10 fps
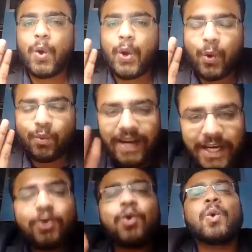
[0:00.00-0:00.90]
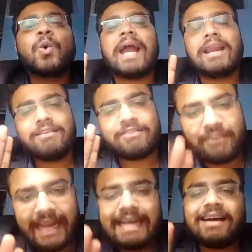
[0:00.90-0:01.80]
When you go and
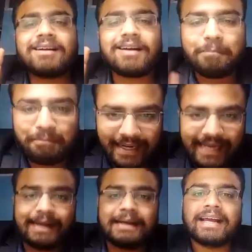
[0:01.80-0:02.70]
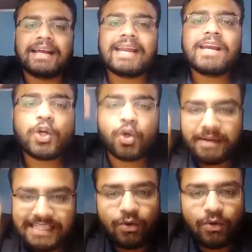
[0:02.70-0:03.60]
file a complaint in a
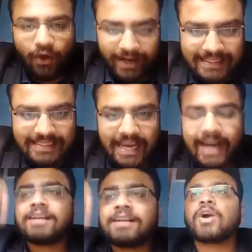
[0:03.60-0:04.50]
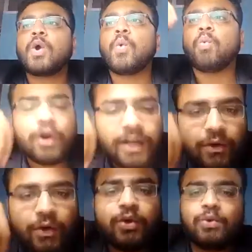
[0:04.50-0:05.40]
domestic violence act, what
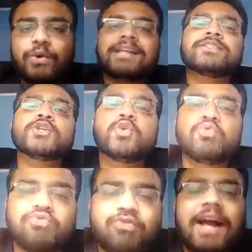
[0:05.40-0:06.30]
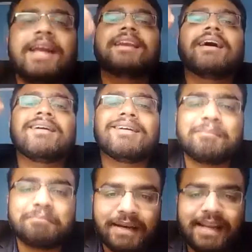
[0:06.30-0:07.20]
you do is you file a
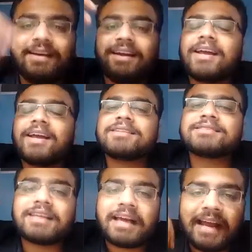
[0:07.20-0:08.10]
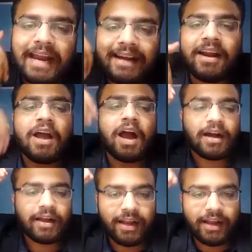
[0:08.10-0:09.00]
complaint against in
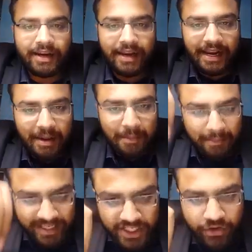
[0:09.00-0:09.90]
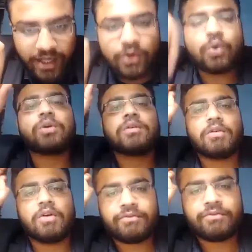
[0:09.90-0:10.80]
a magistrate court
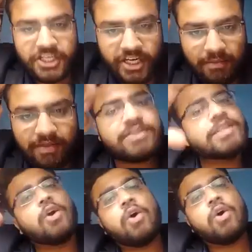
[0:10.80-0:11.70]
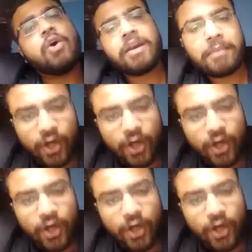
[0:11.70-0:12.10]
of a GMFC or a